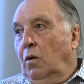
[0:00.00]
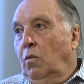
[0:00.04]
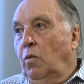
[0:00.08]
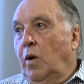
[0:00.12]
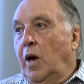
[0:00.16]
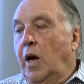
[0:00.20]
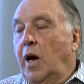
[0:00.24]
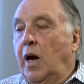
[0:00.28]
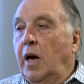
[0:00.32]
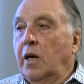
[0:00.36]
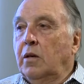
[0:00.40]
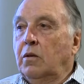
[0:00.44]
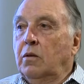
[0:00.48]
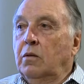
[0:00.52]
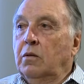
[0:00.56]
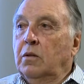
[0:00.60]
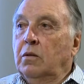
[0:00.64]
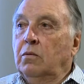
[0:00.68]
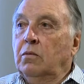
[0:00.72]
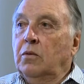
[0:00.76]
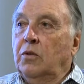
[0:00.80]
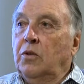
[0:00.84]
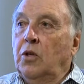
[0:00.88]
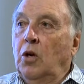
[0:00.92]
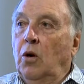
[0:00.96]
We had
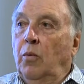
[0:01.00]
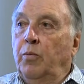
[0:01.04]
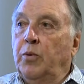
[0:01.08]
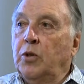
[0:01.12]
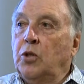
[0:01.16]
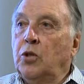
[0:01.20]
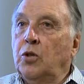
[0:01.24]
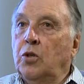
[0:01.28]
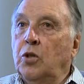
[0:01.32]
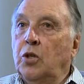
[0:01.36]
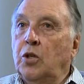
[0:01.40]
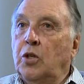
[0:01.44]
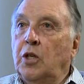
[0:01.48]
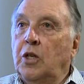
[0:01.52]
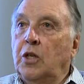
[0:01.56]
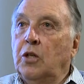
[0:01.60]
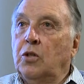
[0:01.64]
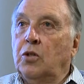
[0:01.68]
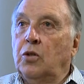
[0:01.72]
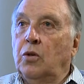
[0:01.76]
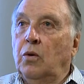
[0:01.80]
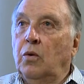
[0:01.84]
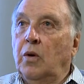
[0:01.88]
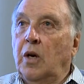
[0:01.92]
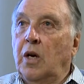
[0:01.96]
the opportunity
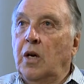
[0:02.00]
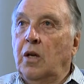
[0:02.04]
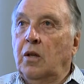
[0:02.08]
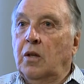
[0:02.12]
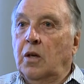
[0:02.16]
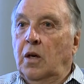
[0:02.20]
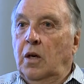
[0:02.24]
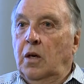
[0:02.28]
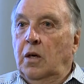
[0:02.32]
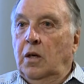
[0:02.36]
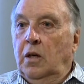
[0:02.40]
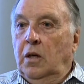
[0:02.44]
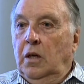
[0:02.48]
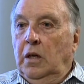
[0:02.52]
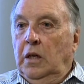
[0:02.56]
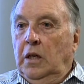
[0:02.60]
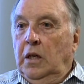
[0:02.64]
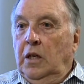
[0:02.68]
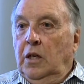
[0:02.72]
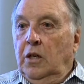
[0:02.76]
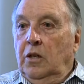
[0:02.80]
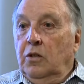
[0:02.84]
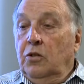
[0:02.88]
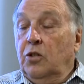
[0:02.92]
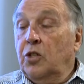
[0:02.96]
to either
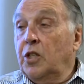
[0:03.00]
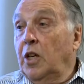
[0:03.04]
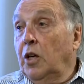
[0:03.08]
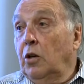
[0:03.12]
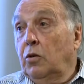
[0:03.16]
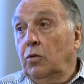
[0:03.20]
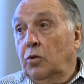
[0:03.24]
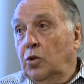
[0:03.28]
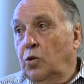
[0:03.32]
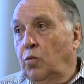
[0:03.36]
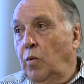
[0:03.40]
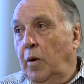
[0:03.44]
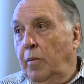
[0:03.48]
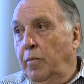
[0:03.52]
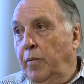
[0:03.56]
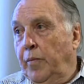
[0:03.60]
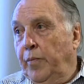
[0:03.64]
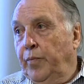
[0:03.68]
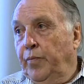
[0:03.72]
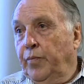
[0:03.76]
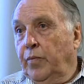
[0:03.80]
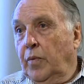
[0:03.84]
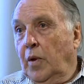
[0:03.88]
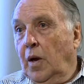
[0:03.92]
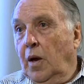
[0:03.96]
sink or swim.